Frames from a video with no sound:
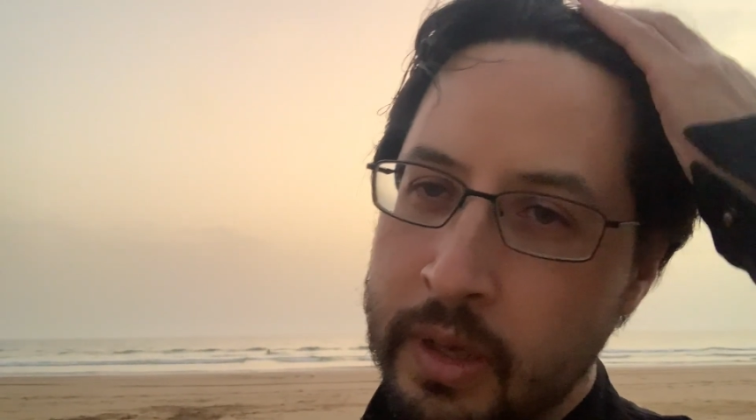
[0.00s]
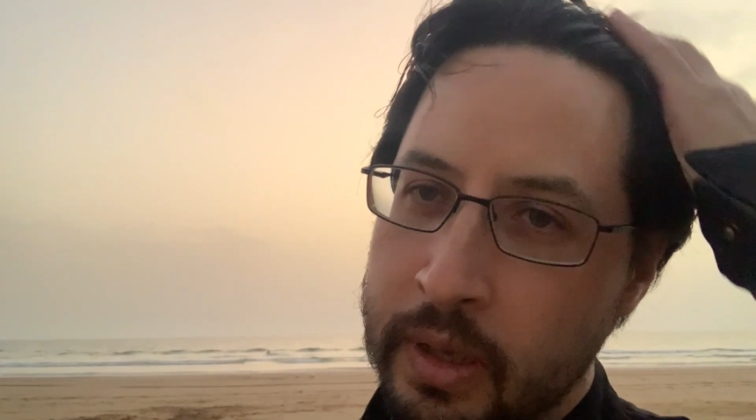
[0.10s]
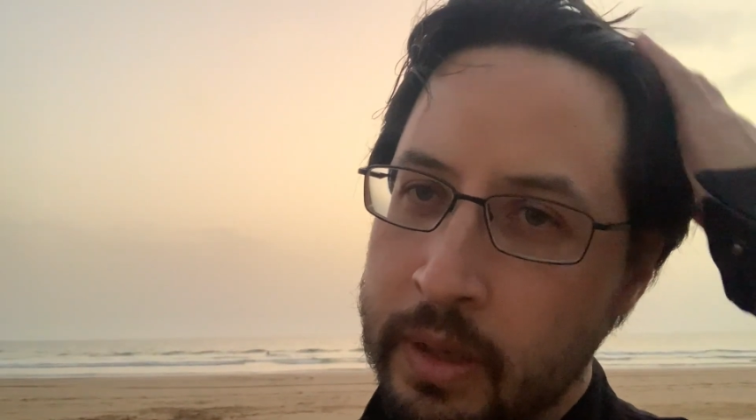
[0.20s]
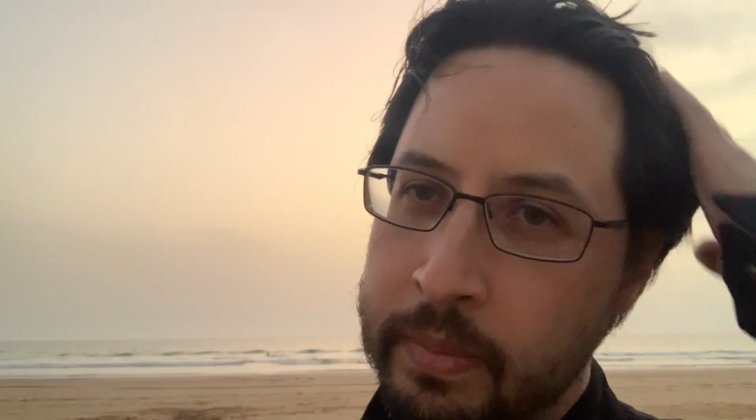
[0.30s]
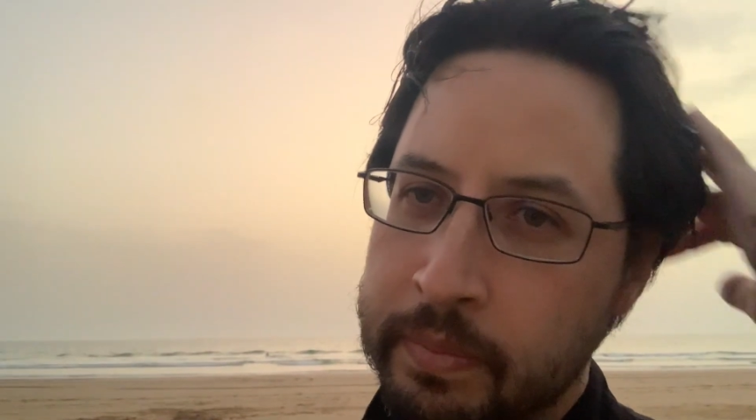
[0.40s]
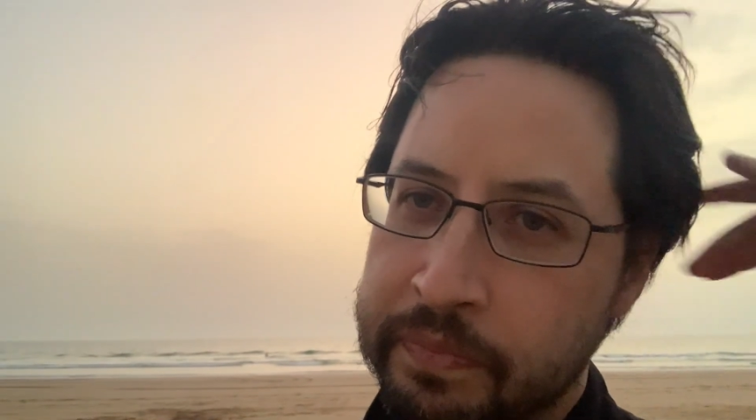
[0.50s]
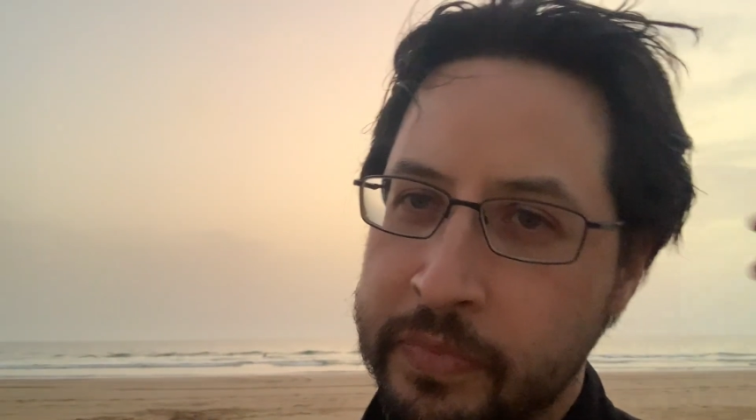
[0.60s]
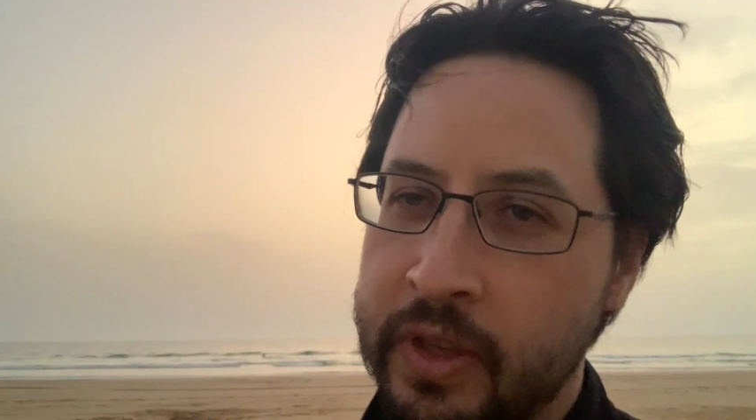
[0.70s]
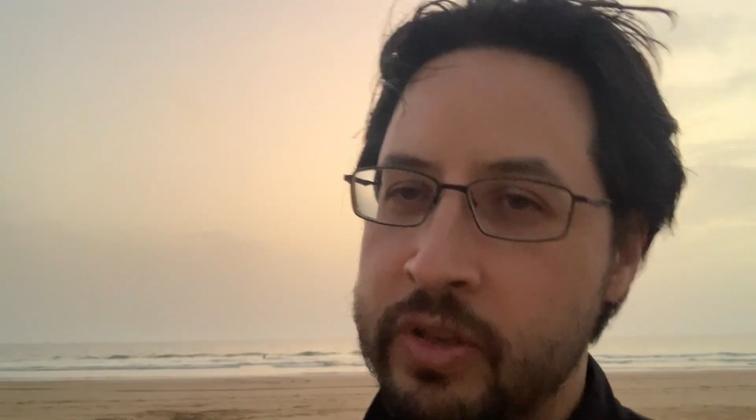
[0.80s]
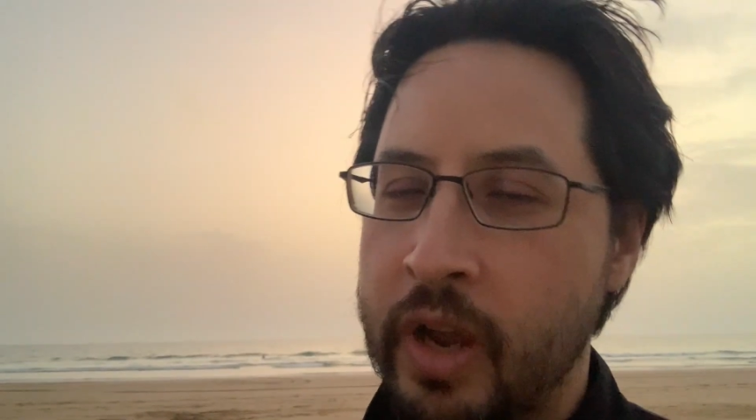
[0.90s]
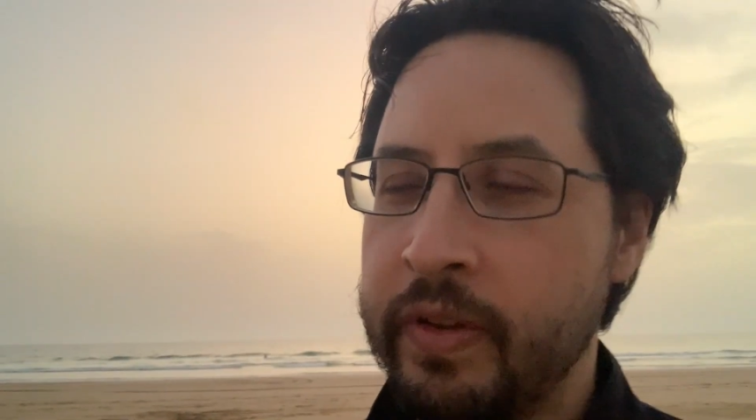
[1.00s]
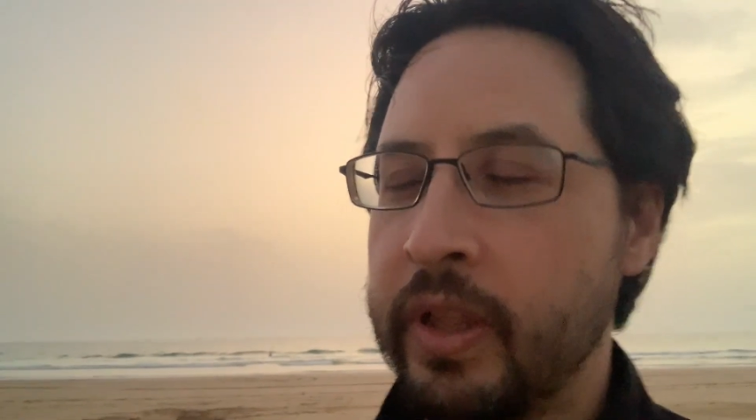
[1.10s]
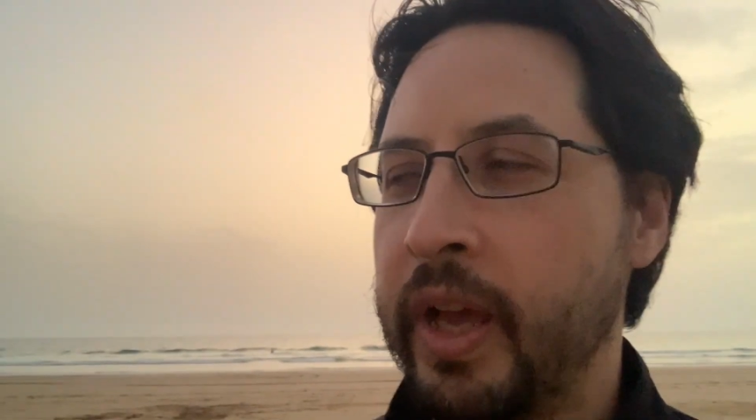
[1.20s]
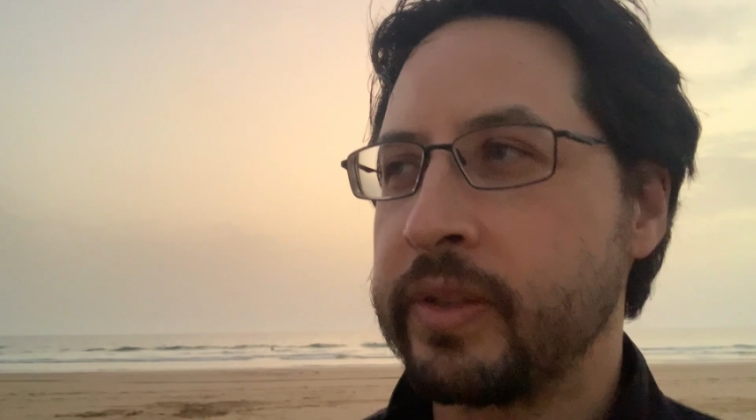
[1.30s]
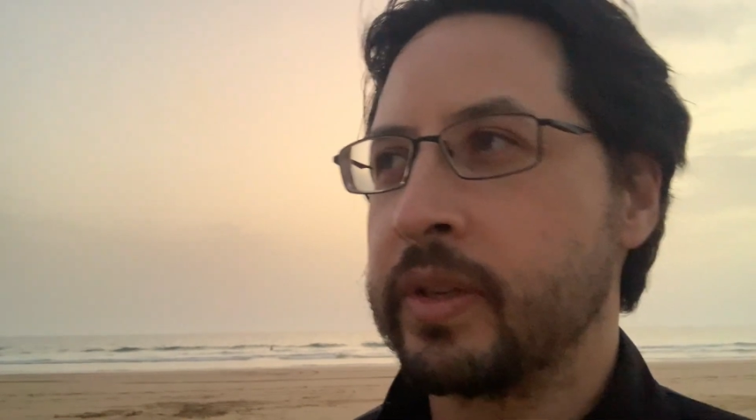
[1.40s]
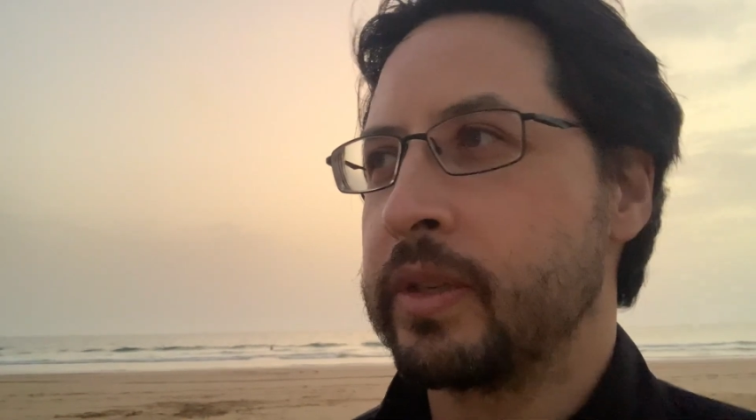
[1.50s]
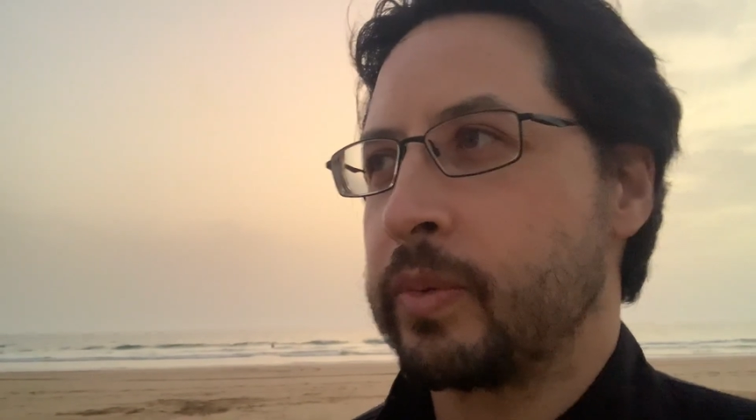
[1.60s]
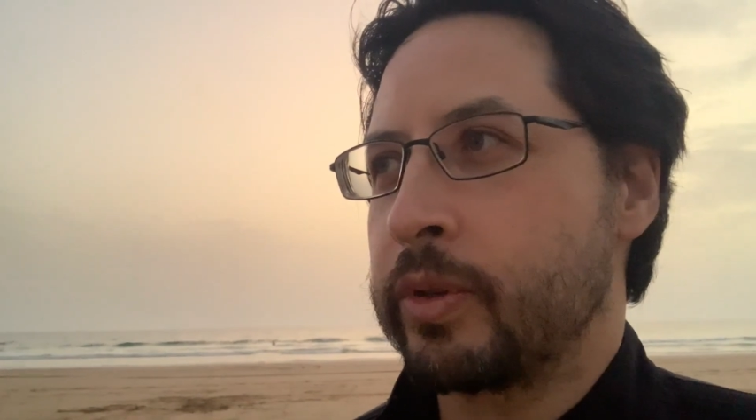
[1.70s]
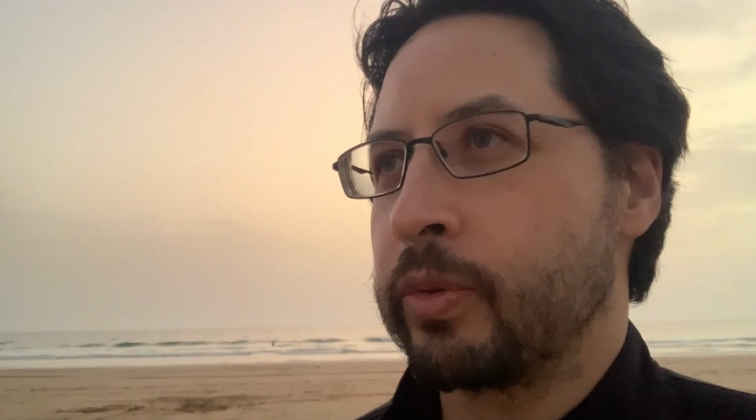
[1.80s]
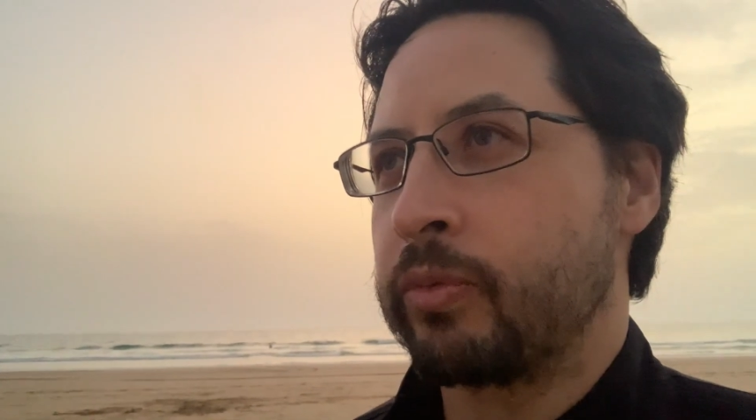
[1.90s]
Java classes,
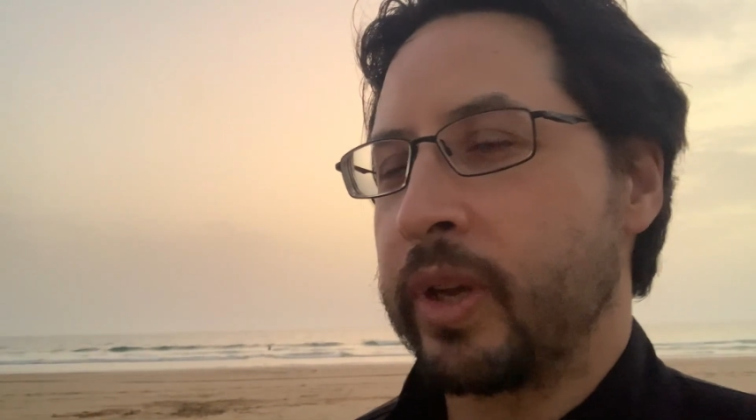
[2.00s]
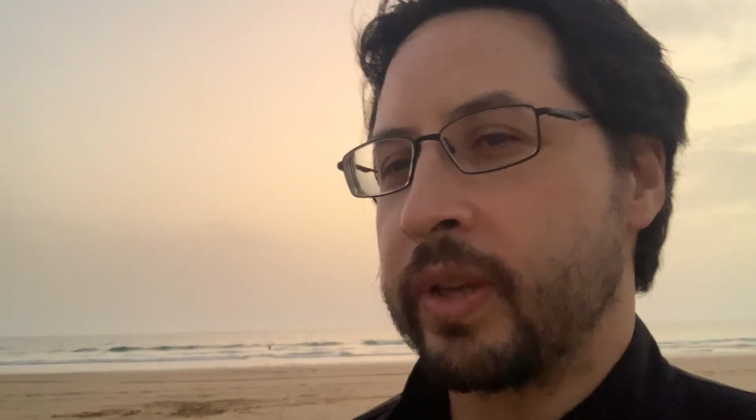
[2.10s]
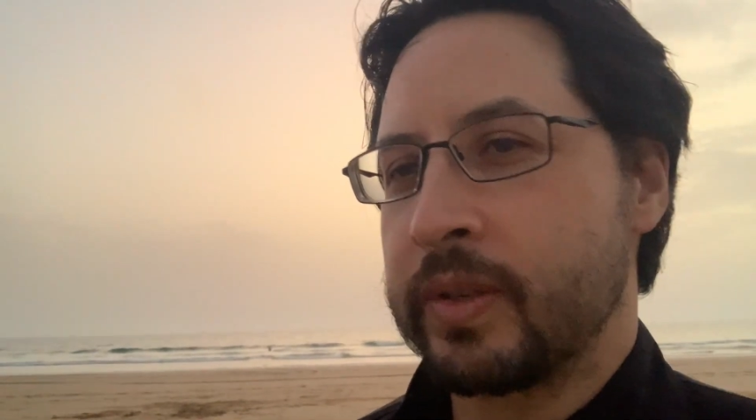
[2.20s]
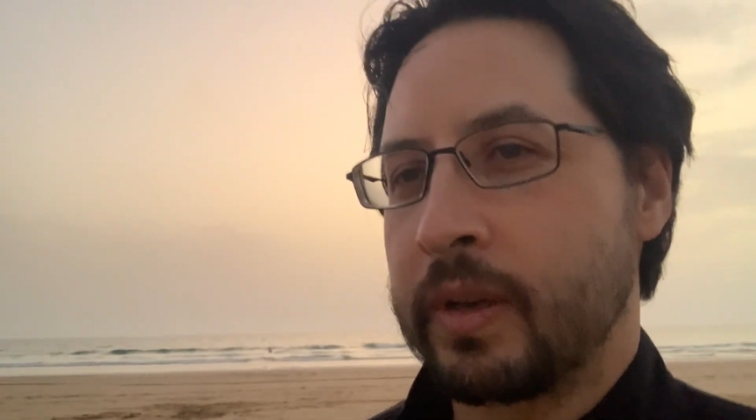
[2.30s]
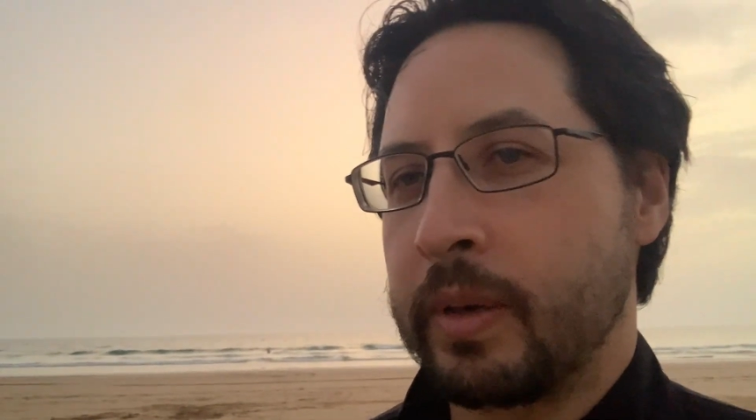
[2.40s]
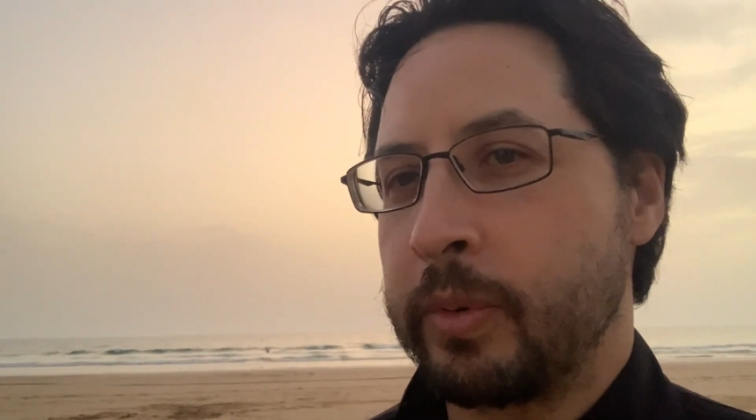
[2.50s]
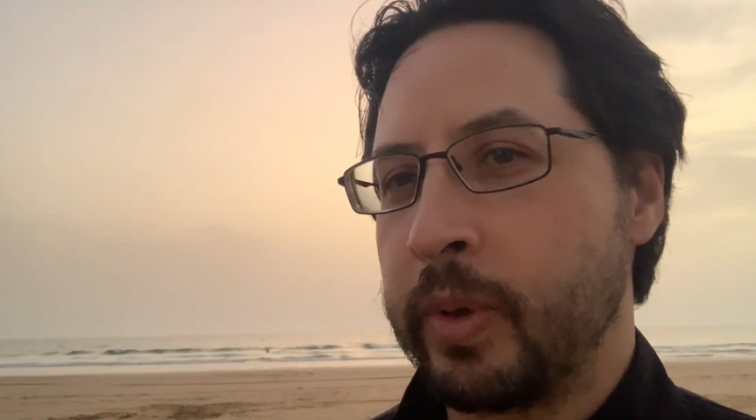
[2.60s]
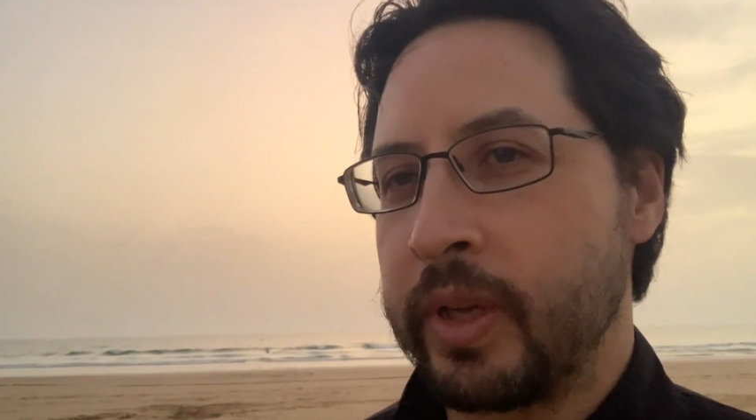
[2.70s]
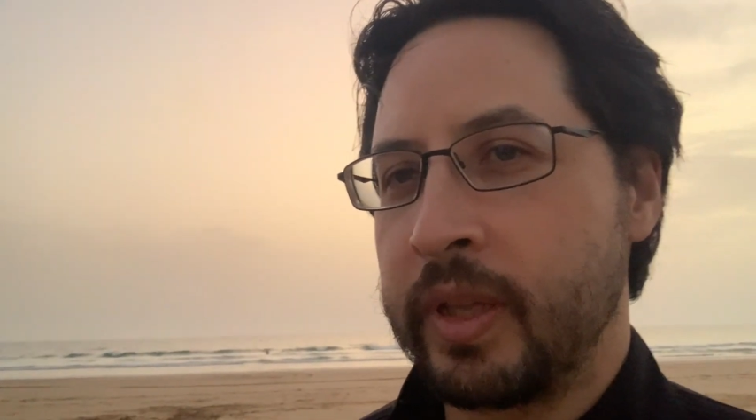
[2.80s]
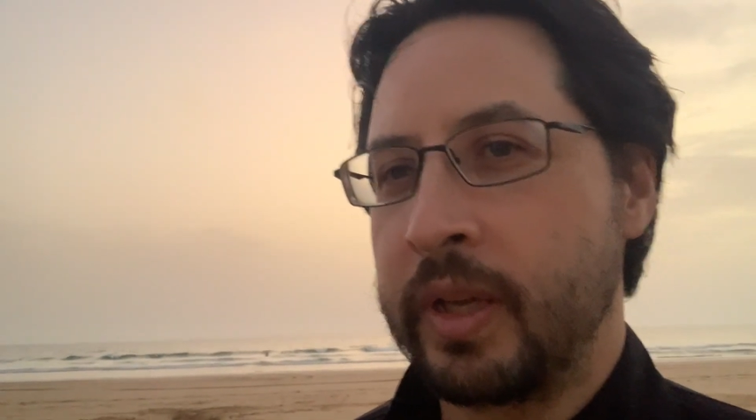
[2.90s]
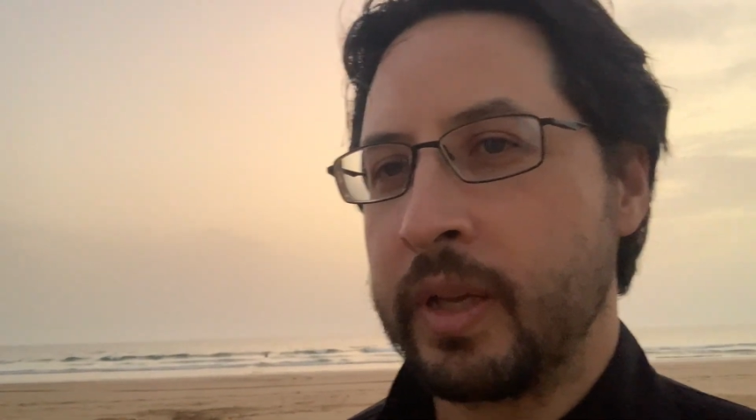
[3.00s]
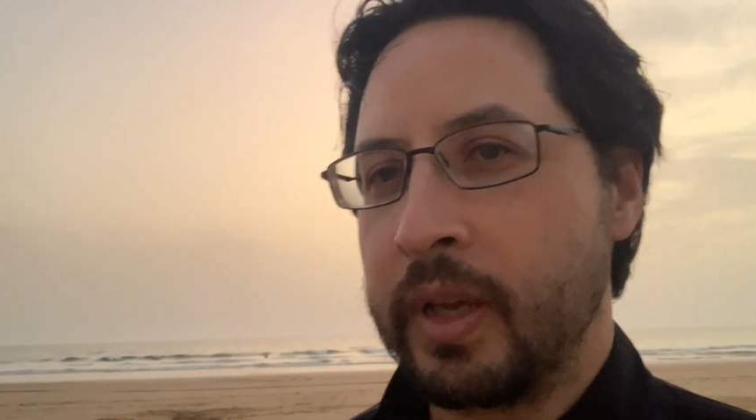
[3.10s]
which will run and start up quickly.